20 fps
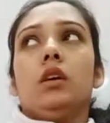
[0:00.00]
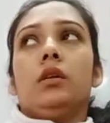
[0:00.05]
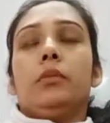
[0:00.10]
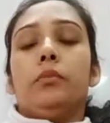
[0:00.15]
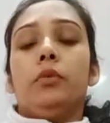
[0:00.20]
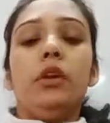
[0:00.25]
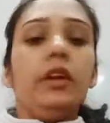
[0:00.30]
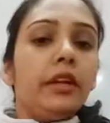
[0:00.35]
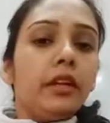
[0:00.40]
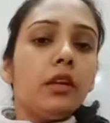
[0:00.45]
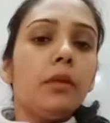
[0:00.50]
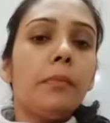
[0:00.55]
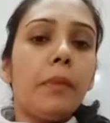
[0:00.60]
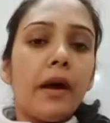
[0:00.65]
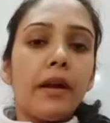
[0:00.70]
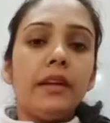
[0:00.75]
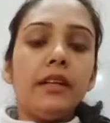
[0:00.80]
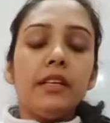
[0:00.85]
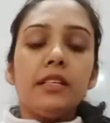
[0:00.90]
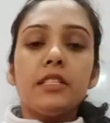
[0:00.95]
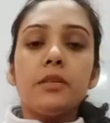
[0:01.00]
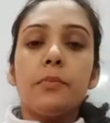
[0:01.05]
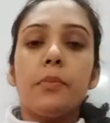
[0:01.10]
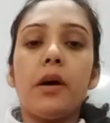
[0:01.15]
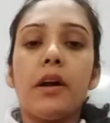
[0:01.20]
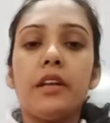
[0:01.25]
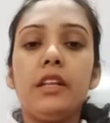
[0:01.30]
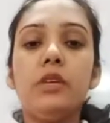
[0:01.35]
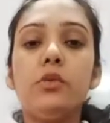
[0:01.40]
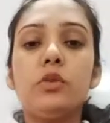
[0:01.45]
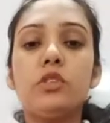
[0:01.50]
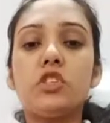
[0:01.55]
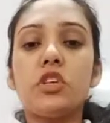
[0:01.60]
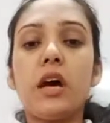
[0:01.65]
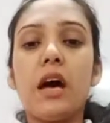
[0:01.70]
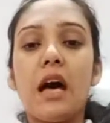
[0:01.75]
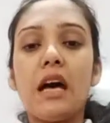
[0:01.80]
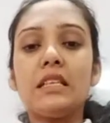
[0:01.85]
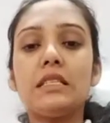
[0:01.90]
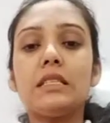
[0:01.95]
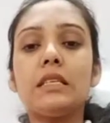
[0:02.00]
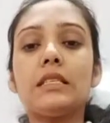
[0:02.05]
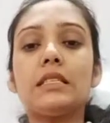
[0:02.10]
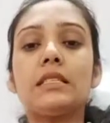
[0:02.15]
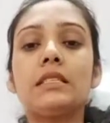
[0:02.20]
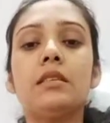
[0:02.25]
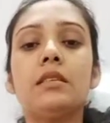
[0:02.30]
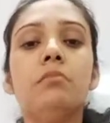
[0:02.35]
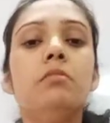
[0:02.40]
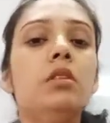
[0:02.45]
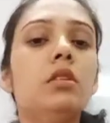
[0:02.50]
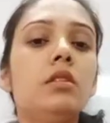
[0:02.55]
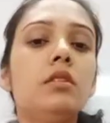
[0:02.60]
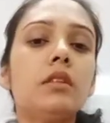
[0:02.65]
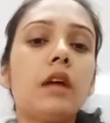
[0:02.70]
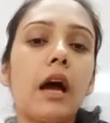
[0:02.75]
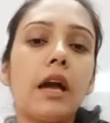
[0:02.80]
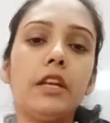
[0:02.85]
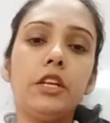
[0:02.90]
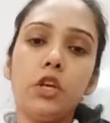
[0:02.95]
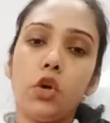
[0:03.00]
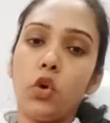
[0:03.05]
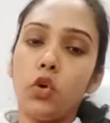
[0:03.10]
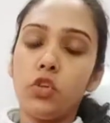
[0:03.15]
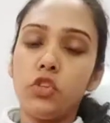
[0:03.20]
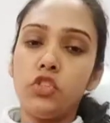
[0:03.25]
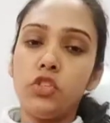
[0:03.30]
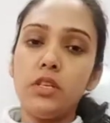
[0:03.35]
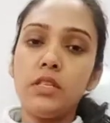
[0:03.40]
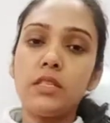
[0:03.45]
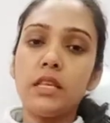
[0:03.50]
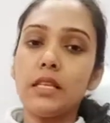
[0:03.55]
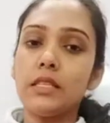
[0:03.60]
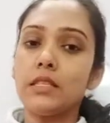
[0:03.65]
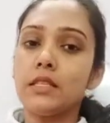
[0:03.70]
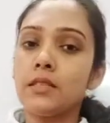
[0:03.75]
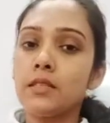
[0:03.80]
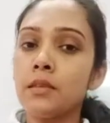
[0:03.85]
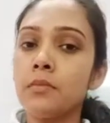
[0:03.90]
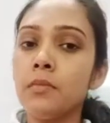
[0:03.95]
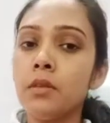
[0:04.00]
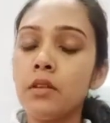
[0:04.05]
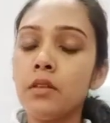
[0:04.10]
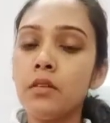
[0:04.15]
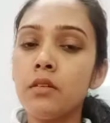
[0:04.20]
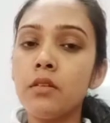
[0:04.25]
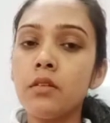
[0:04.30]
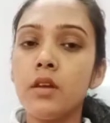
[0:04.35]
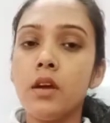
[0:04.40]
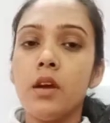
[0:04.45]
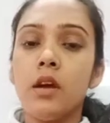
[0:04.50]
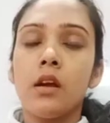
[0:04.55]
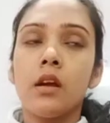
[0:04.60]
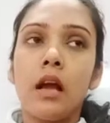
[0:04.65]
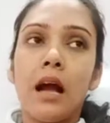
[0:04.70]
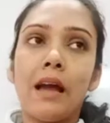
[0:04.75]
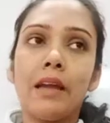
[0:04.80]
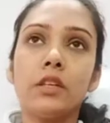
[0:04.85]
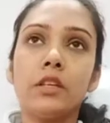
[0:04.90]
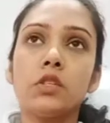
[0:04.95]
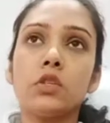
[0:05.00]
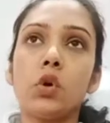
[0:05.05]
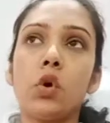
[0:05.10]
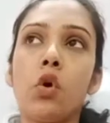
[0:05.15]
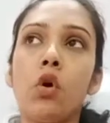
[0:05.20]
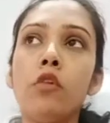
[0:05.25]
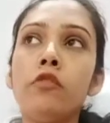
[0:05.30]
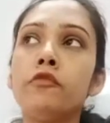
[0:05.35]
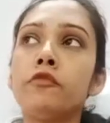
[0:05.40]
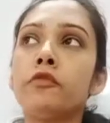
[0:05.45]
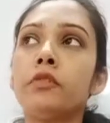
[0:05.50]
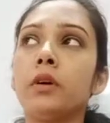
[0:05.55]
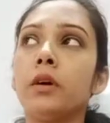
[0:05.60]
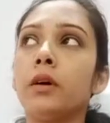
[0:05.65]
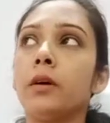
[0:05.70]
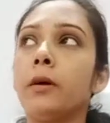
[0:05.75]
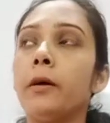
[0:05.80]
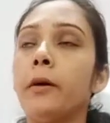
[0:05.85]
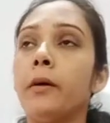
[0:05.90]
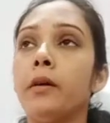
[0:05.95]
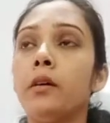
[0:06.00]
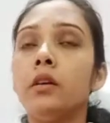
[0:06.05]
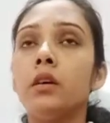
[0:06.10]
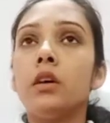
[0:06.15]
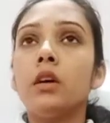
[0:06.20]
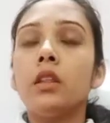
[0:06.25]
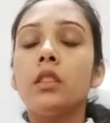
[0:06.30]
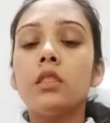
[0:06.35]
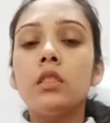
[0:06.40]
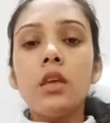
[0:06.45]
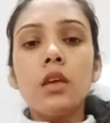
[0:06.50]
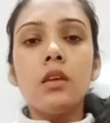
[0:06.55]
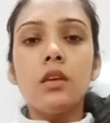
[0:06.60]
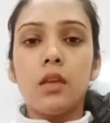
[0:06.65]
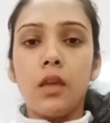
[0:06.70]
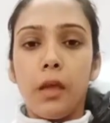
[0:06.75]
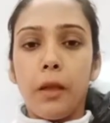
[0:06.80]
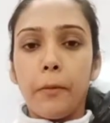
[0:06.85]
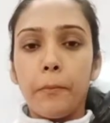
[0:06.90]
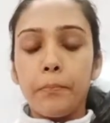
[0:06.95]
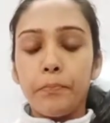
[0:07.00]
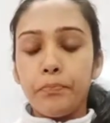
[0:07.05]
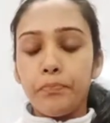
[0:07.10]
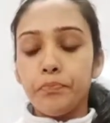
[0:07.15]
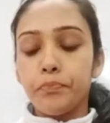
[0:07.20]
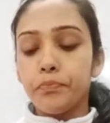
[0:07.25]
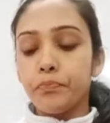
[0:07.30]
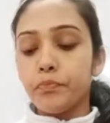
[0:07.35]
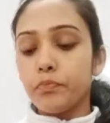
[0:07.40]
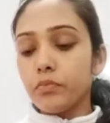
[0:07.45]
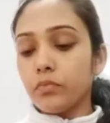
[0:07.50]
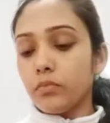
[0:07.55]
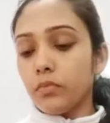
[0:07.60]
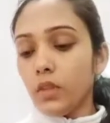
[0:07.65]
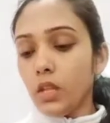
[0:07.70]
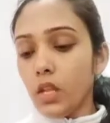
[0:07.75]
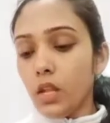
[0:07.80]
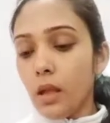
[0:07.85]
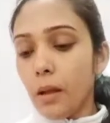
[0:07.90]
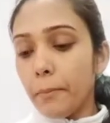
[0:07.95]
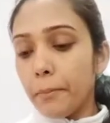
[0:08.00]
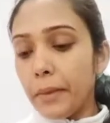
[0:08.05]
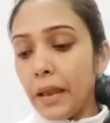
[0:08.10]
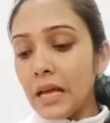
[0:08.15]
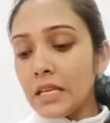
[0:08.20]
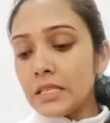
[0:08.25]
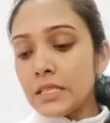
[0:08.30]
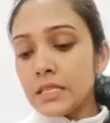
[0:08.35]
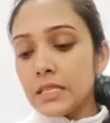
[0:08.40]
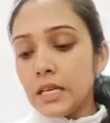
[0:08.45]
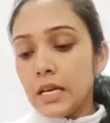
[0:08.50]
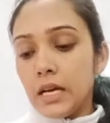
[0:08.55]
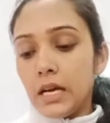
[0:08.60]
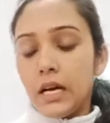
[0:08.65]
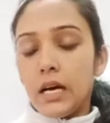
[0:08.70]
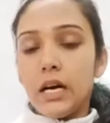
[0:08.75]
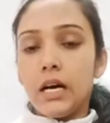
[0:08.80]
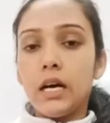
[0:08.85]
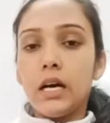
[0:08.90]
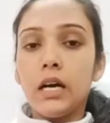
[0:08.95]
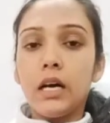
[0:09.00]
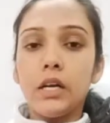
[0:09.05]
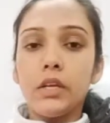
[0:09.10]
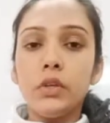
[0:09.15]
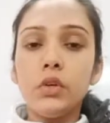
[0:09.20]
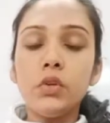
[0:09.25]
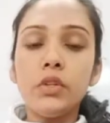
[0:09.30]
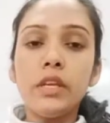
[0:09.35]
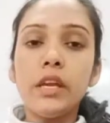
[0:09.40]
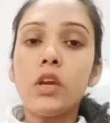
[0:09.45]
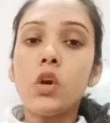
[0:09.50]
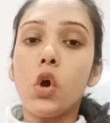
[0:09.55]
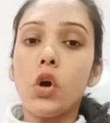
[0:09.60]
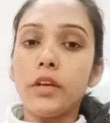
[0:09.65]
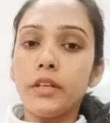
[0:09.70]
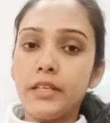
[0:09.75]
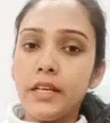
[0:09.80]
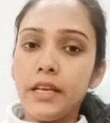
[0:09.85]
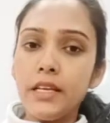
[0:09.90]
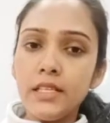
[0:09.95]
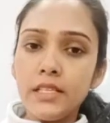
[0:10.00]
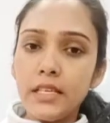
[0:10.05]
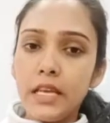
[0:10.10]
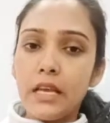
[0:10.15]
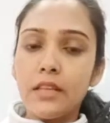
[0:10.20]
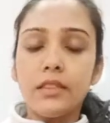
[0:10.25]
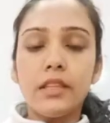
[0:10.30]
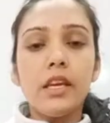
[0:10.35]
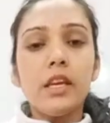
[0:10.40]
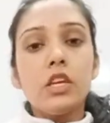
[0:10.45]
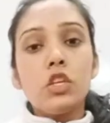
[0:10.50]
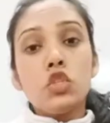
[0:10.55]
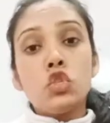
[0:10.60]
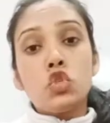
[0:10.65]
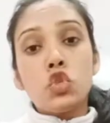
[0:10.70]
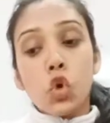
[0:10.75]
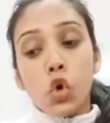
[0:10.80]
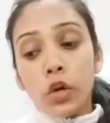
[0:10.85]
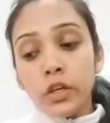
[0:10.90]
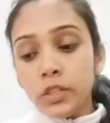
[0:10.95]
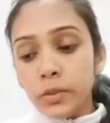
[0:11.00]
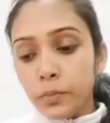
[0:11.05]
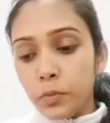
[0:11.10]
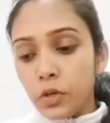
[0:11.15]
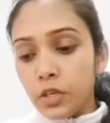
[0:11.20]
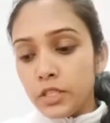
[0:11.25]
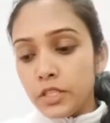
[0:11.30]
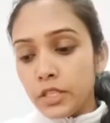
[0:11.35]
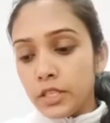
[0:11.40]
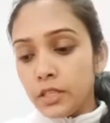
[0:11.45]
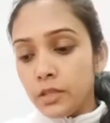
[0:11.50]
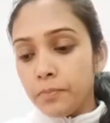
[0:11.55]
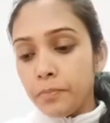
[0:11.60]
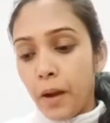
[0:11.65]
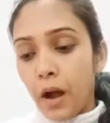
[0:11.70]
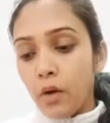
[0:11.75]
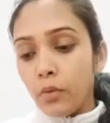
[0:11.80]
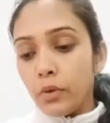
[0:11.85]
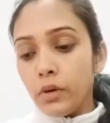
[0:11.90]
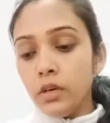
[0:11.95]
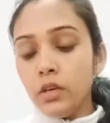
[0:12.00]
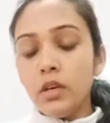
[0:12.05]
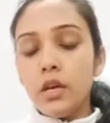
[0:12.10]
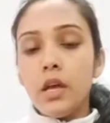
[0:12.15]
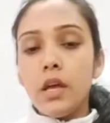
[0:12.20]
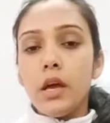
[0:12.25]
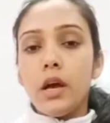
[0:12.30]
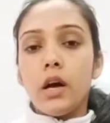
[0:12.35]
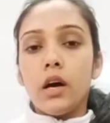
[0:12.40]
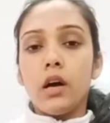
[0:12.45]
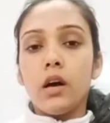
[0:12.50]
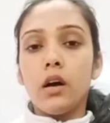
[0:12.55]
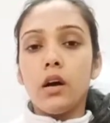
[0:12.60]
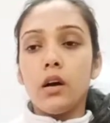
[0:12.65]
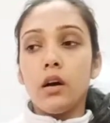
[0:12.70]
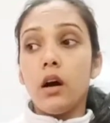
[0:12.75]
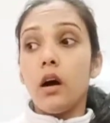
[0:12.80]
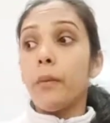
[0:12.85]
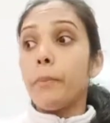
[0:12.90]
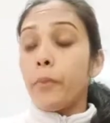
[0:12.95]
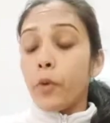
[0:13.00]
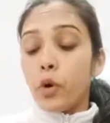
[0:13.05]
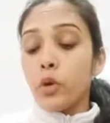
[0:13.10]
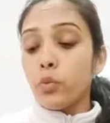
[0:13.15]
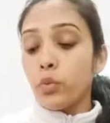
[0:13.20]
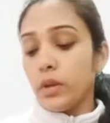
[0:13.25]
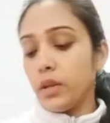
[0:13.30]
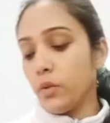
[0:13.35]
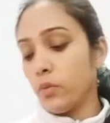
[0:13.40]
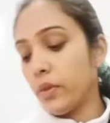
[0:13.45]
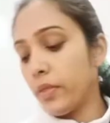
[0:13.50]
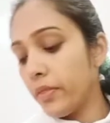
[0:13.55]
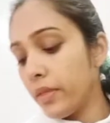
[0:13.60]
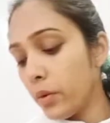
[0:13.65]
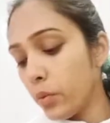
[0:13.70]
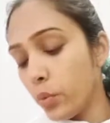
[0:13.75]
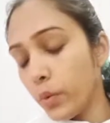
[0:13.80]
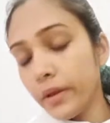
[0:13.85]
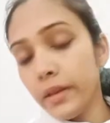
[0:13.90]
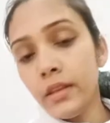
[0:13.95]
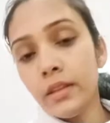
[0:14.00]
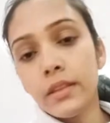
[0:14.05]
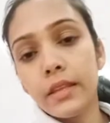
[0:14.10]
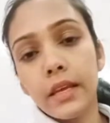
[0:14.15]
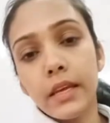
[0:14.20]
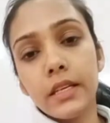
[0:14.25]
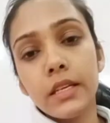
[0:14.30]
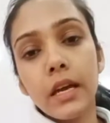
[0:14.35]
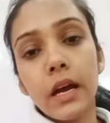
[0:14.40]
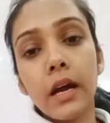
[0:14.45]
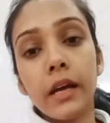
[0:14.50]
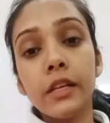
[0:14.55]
political party is a party which has similar ideologies and similar kind of thinking. Plus, they contest and they enjoy the political power upon winning. When they win, they